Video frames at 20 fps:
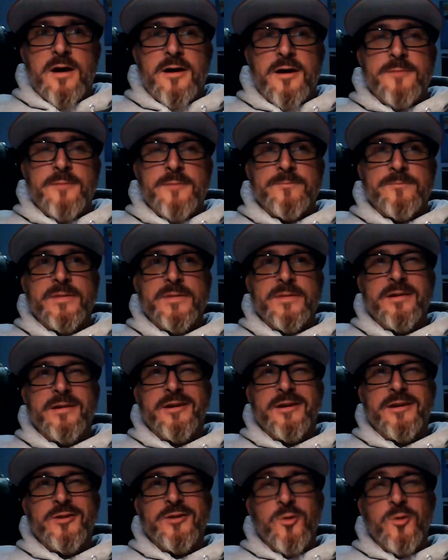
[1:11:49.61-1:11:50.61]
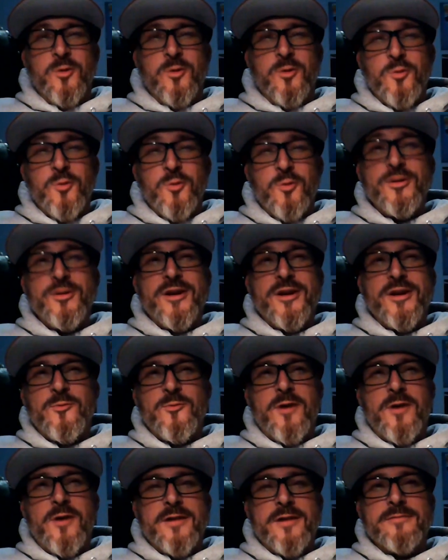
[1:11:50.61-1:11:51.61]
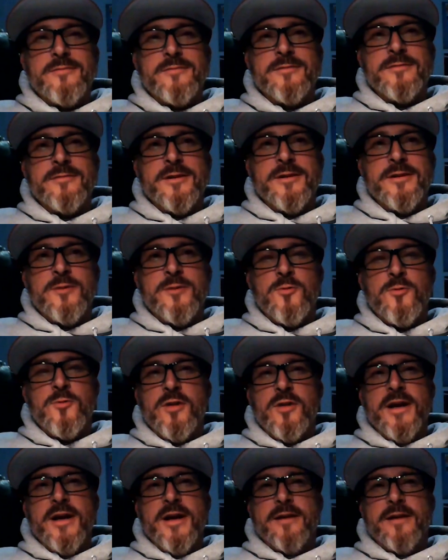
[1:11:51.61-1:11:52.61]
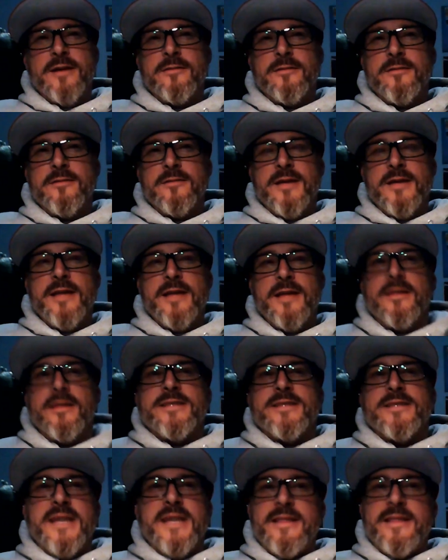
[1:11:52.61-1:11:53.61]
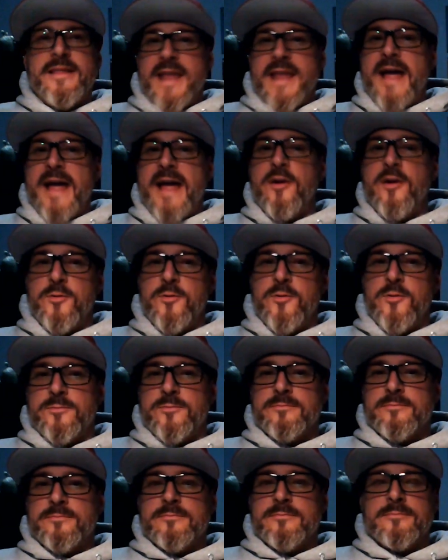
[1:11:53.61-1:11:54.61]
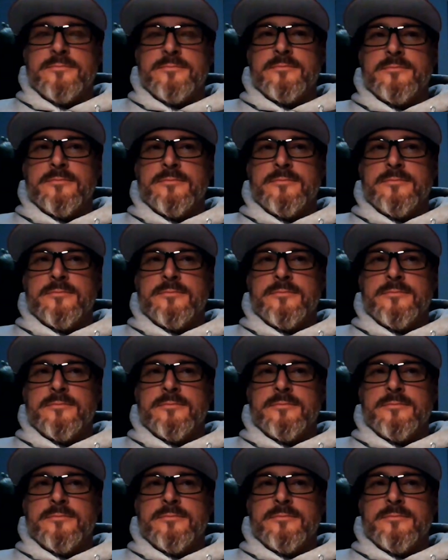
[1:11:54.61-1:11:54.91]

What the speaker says: Um, the only other one where like let's say that I own.